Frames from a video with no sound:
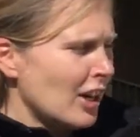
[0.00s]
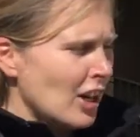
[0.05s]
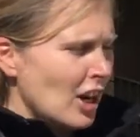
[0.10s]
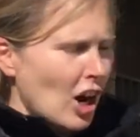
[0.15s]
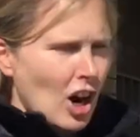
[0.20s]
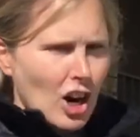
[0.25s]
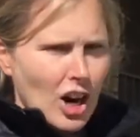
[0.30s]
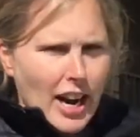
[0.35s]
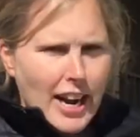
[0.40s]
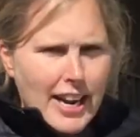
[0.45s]
All
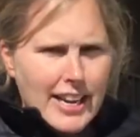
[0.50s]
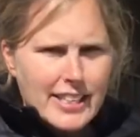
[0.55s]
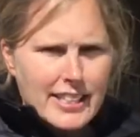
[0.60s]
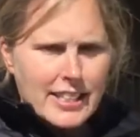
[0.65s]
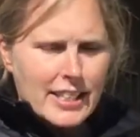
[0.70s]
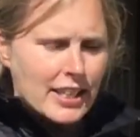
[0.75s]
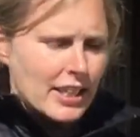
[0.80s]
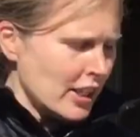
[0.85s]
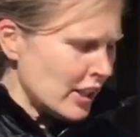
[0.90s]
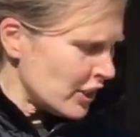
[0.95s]

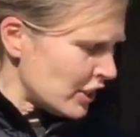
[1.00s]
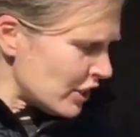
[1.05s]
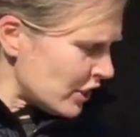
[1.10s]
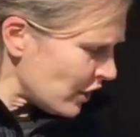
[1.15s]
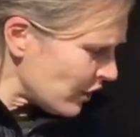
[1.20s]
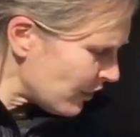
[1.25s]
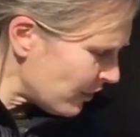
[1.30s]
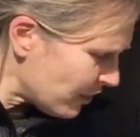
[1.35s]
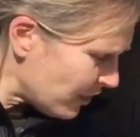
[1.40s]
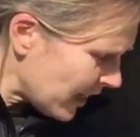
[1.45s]
right. So
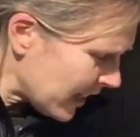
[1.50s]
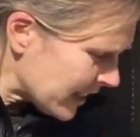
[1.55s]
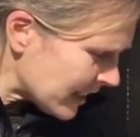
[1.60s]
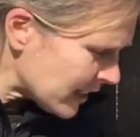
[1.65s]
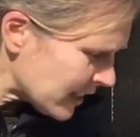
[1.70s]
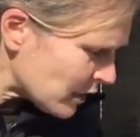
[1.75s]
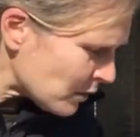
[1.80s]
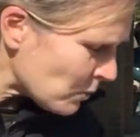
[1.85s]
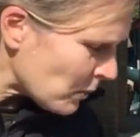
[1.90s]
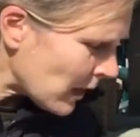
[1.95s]
friends,
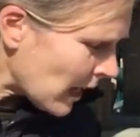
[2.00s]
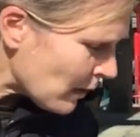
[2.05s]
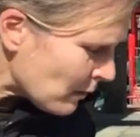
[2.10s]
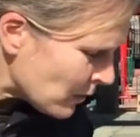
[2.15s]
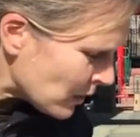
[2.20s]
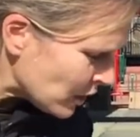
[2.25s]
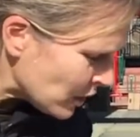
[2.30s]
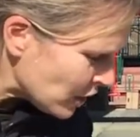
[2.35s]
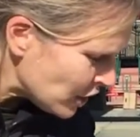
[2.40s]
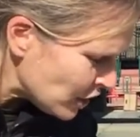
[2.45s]
what I
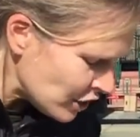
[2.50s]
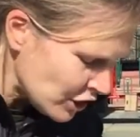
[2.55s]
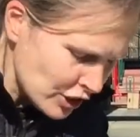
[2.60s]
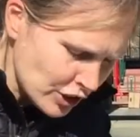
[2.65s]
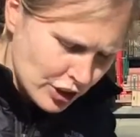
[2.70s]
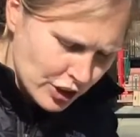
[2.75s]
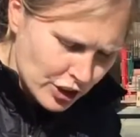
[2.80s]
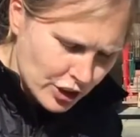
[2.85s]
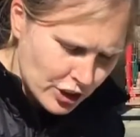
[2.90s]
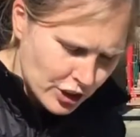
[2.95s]
want you
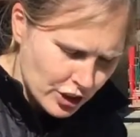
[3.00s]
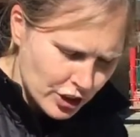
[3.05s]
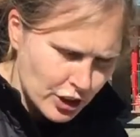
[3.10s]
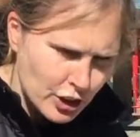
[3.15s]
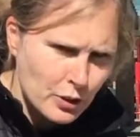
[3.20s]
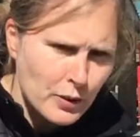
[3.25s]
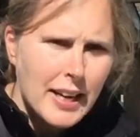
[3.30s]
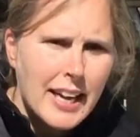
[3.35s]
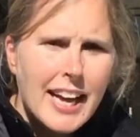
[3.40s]
to do